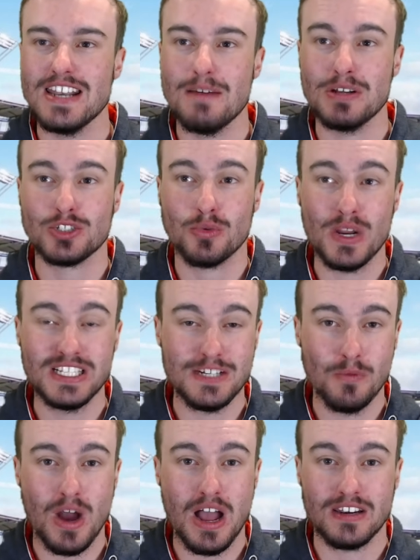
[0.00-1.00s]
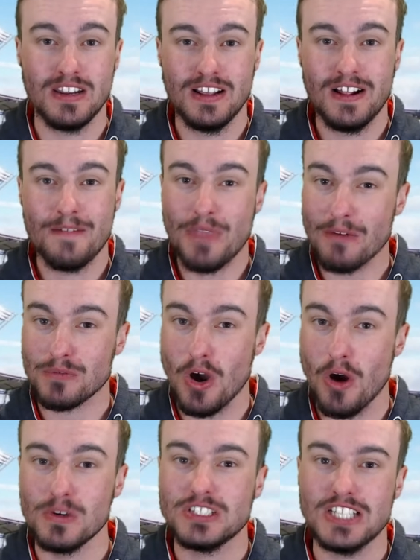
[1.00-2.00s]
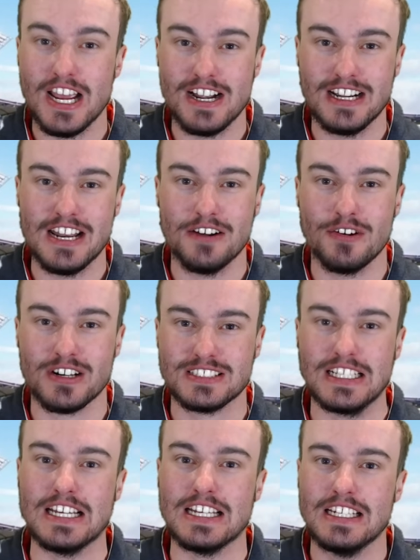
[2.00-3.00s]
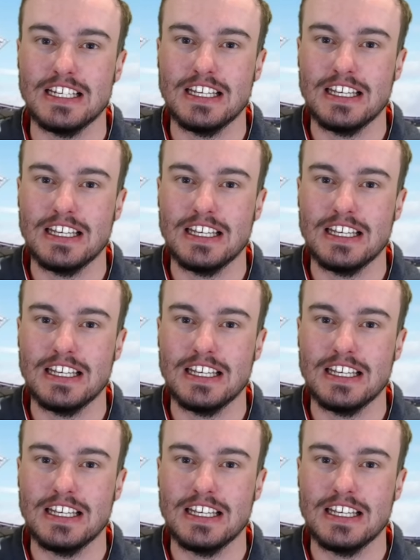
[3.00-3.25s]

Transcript: Number twenty-one, they've gone with Jaden Hendricksa.